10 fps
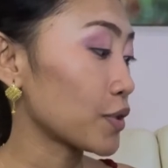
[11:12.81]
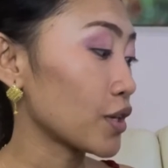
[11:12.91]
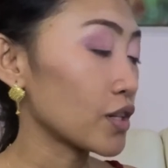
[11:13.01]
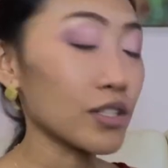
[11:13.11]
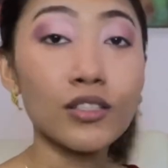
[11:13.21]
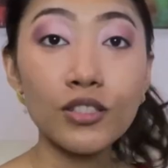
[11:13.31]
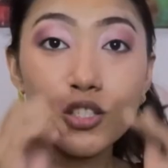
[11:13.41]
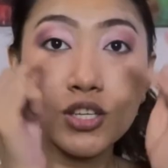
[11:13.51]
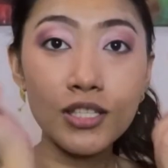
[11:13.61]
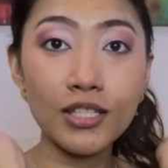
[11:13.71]
put on
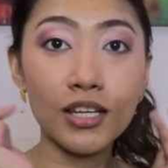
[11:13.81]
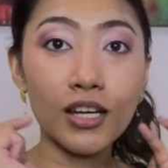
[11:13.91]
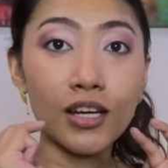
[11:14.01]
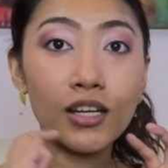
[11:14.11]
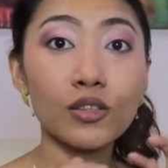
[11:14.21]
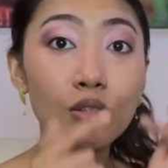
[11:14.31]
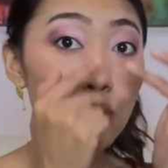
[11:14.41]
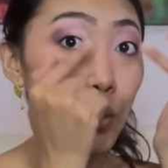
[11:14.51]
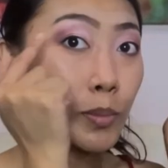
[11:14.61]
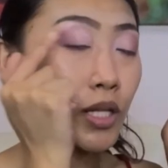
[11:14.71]
just a
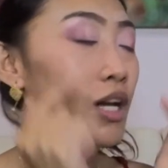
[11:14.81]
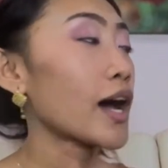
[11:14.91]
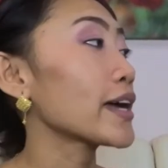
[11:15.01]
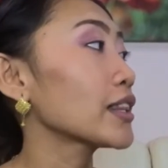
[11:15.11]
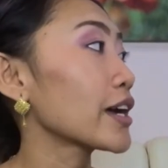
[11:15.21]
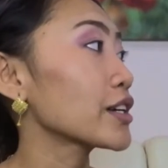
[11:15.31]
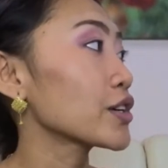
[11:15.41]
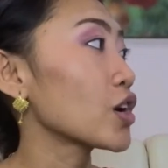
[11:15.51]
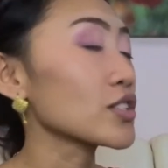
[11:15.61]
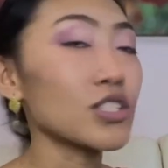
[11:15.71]
normal eyeliner
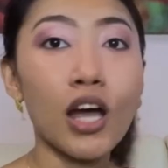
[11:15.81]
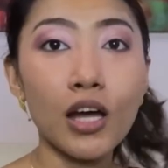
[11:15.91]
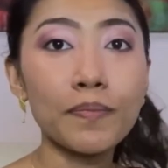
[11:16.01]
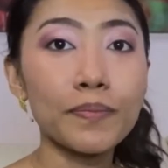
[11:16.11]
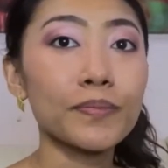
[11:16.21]
on top.